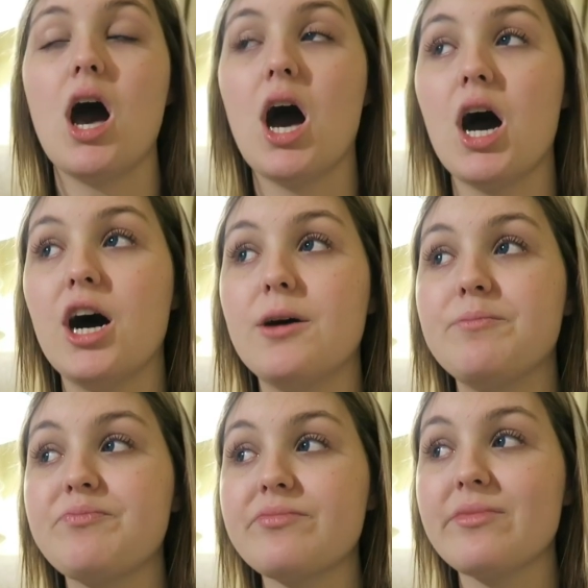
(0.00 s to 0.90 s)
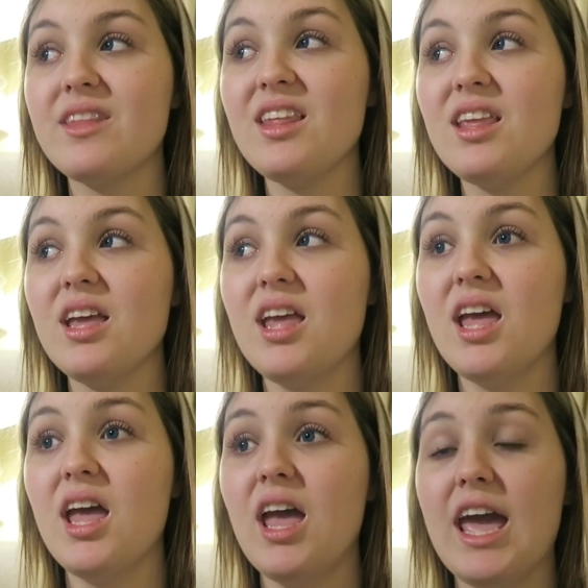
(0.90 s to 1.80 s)
And
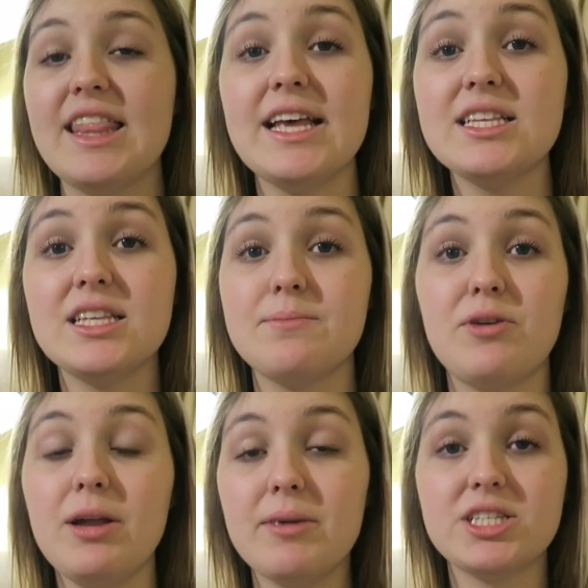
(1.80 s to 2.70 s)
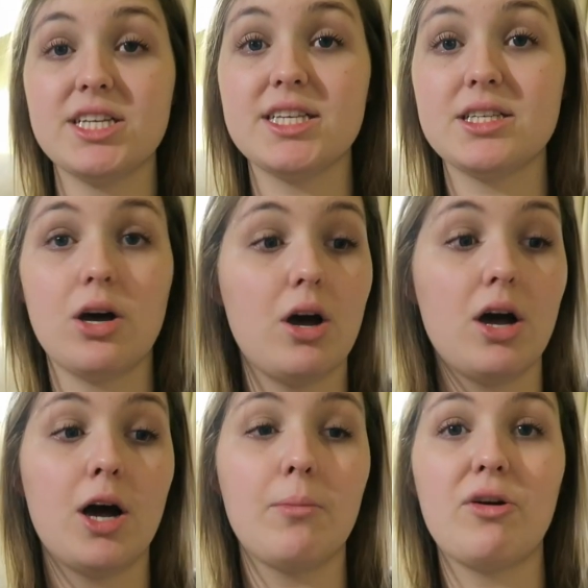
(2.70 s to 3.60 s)
that pretty much this
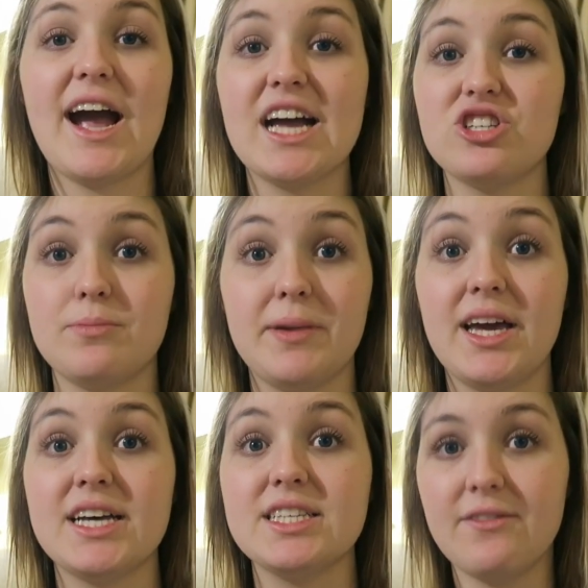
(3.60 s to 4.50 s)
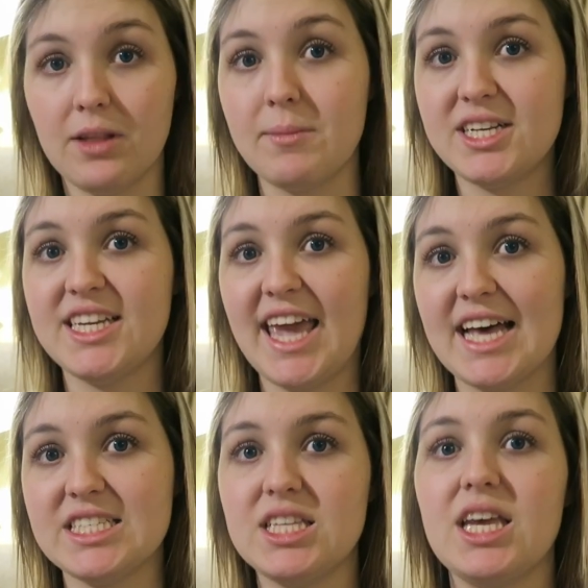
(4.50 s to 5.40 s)
crash was because of limited
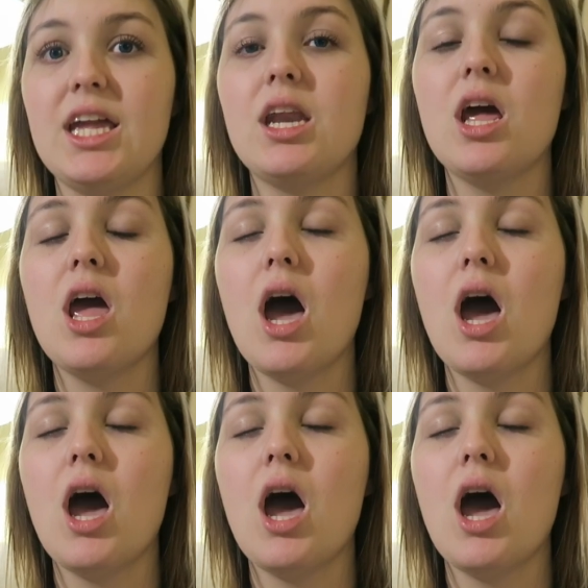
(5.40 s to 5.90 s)
gasoline.